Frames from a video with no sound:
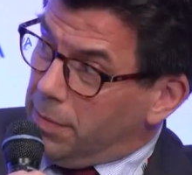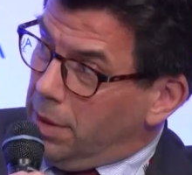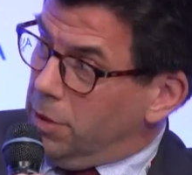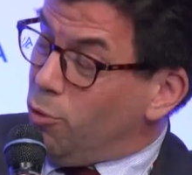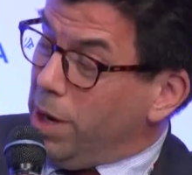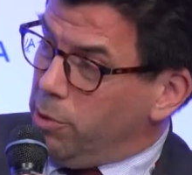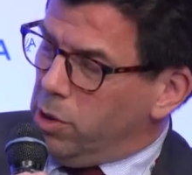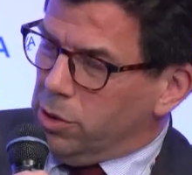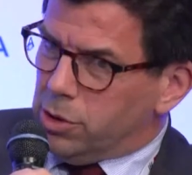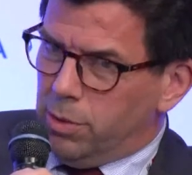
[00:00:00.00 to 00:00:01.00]
a track
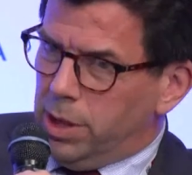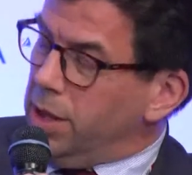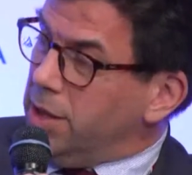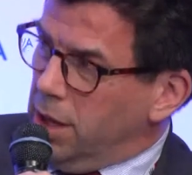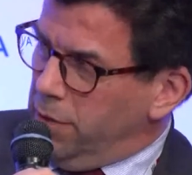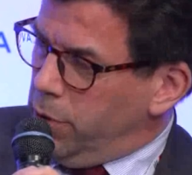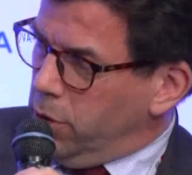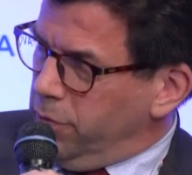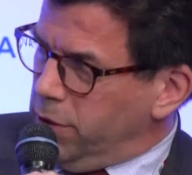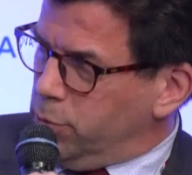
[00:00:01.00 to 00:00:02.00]
record, sorry, in delivering
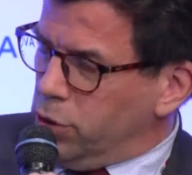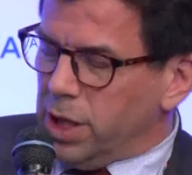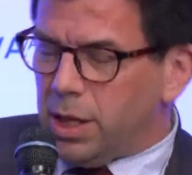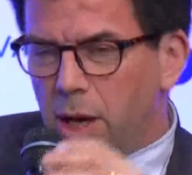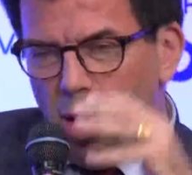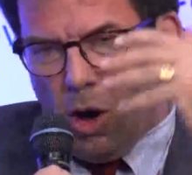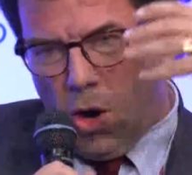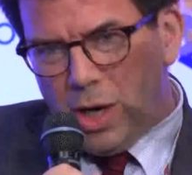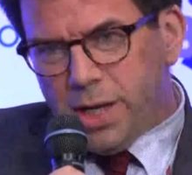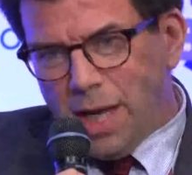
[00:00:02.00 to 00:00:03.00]
on this project.
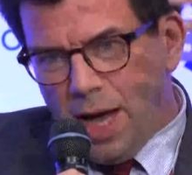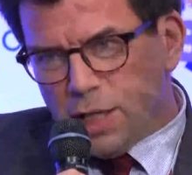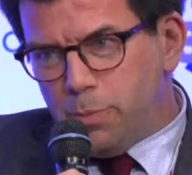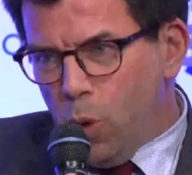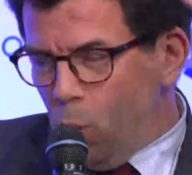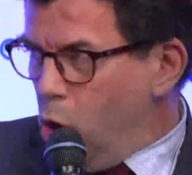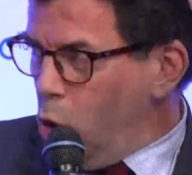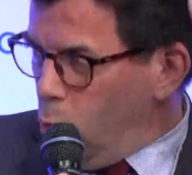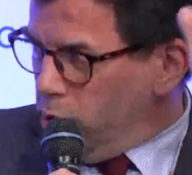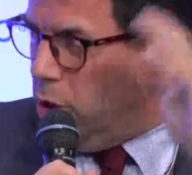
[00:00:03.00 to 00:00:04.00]
Oil and gas, power,
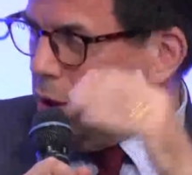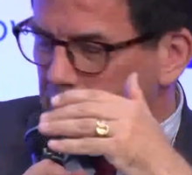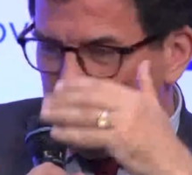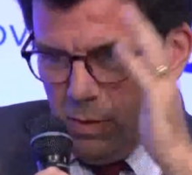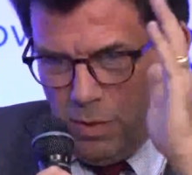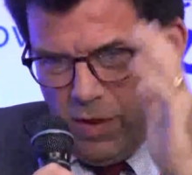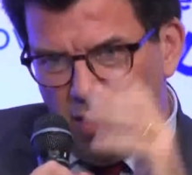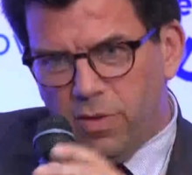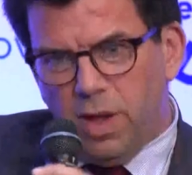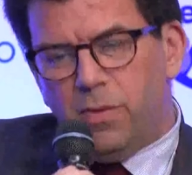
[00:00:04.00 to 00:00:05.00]
water, I mean, they,
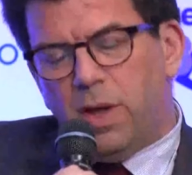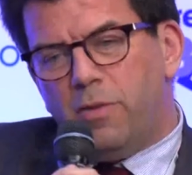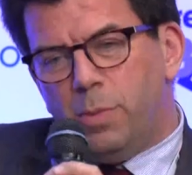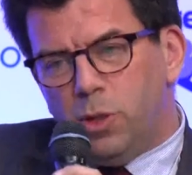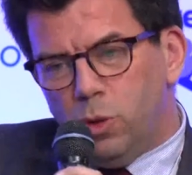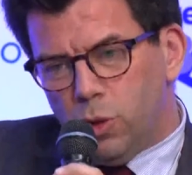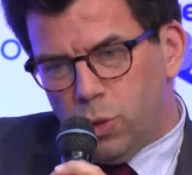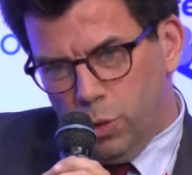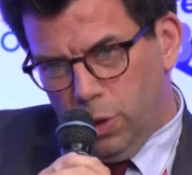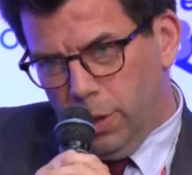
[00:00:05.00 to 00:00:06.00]
they, they have been used
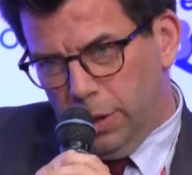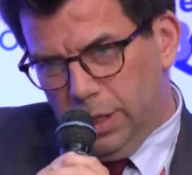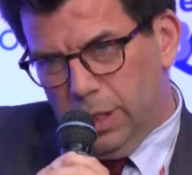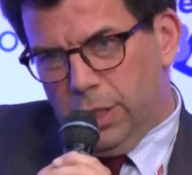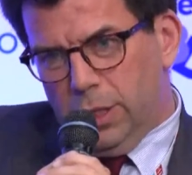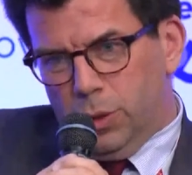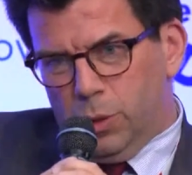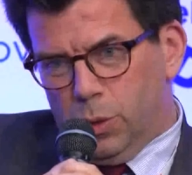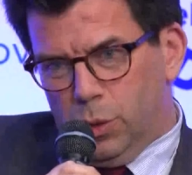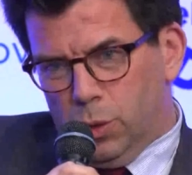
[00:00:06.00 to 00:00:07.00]
to, uh,
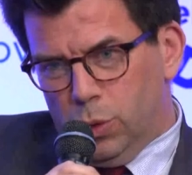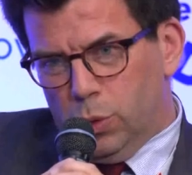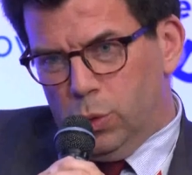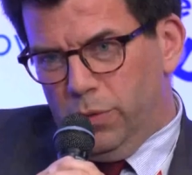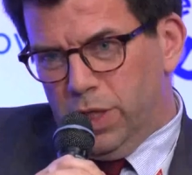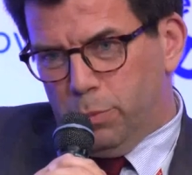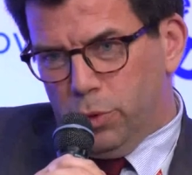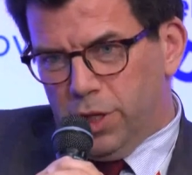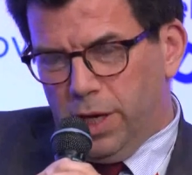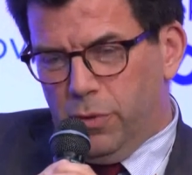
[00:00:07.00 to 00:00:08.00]
to, to, to, do this
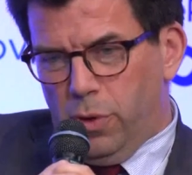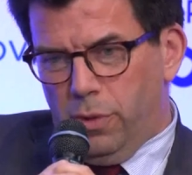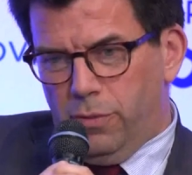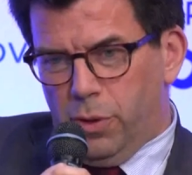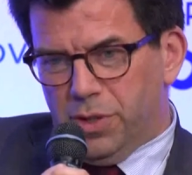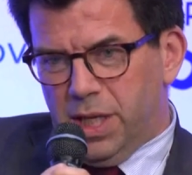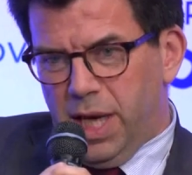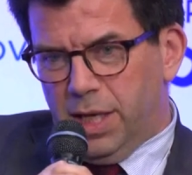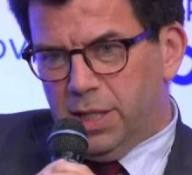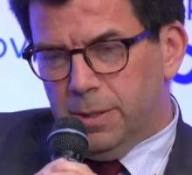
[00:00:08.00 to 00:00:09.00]
project for, for
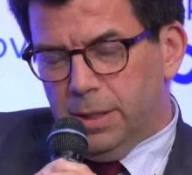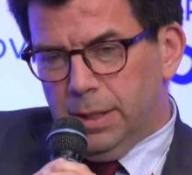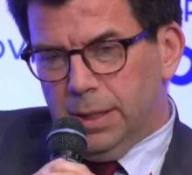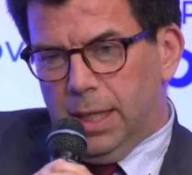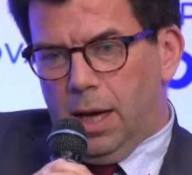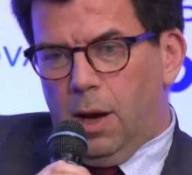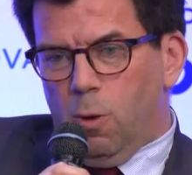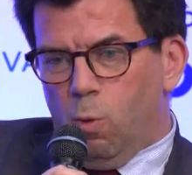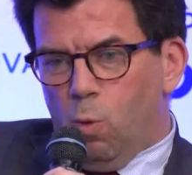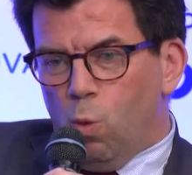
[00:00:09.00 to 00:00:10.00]
decades.
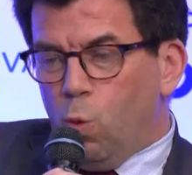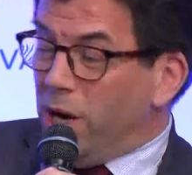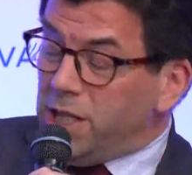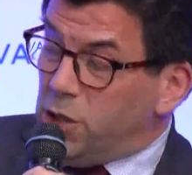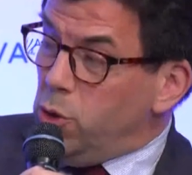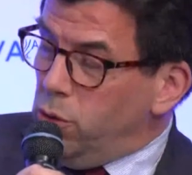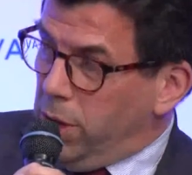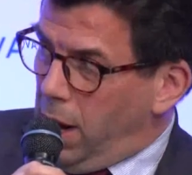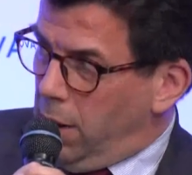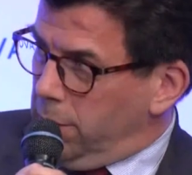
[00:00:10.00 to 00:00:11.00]
What is new
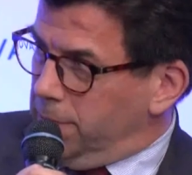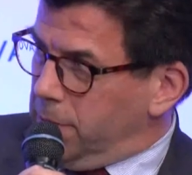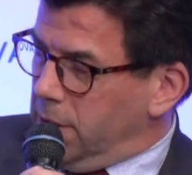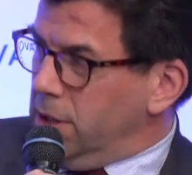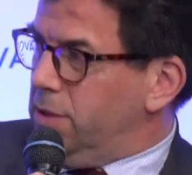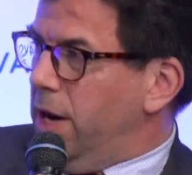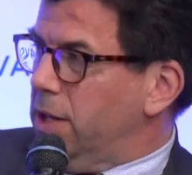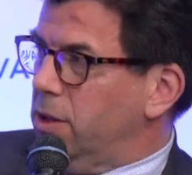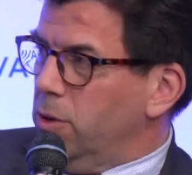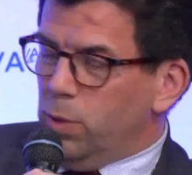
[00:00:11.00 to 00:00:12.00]
now is
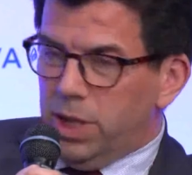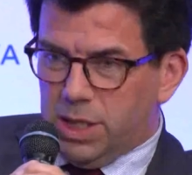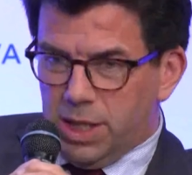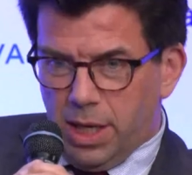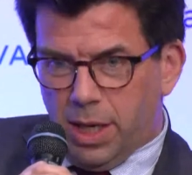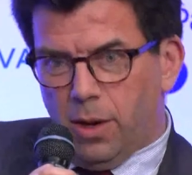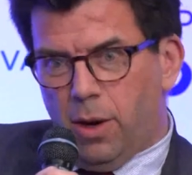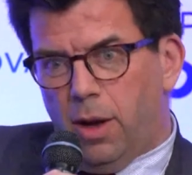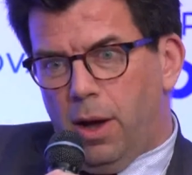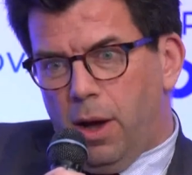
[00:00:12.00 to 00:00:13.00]
that we're seeing a
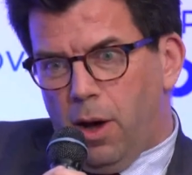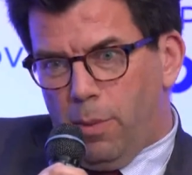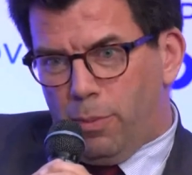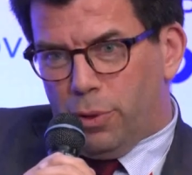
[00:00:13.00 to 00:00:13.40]
uh,